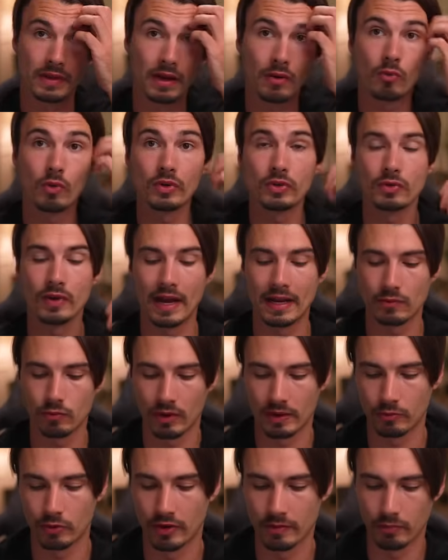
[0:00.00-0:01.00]
Now I want to add
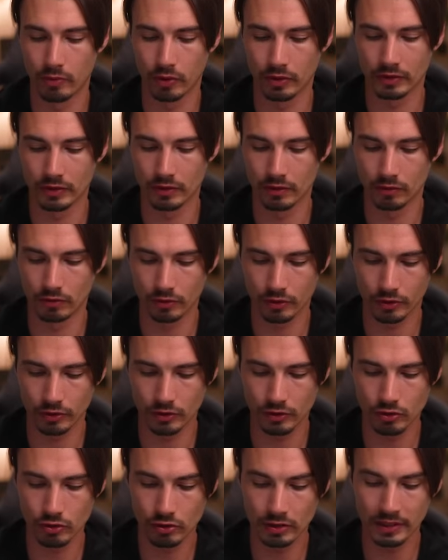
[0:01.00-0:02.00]
one more important note, because
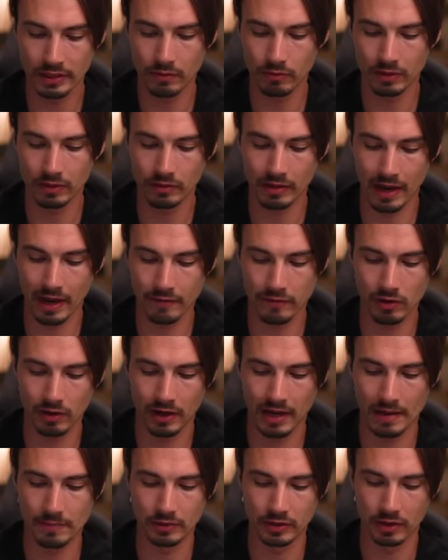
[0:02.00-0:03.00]
usually when you have your
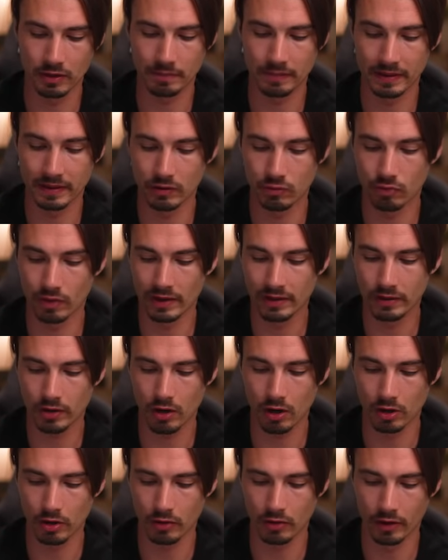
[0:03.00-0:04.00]
laptop and you run
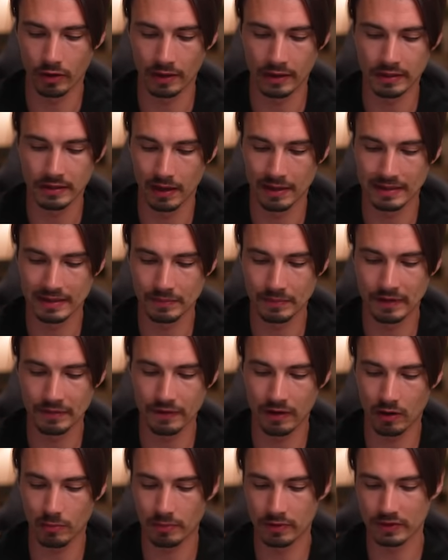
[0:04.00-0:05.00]
Docker on it, and some
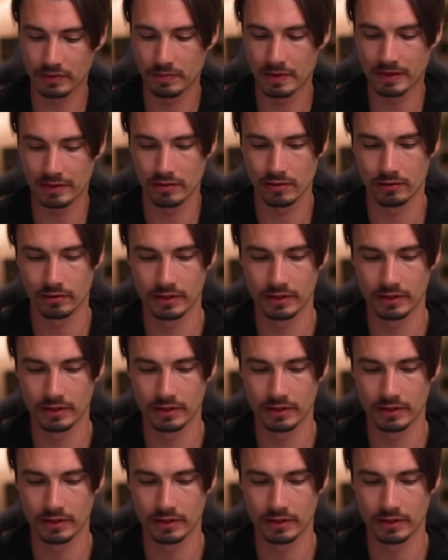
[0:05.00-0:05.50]
developers might know